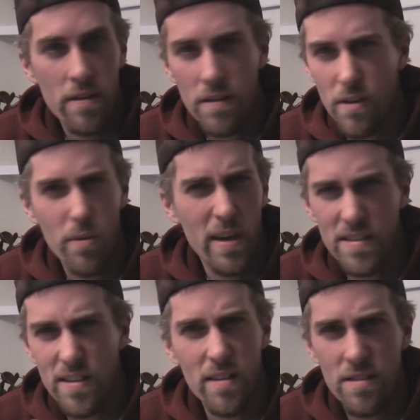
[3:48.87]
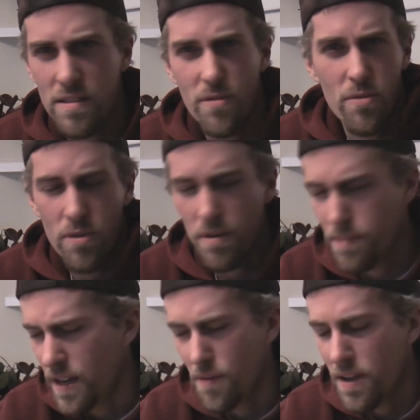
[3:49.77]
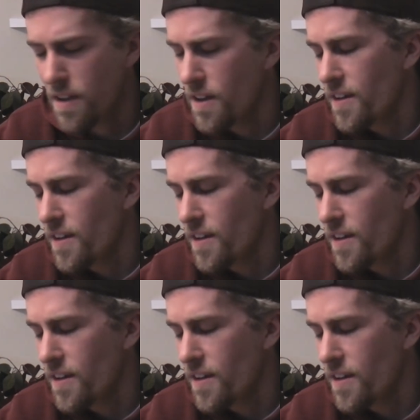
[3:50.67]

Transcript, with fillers: I don't know why I said the Civil War, but anyway.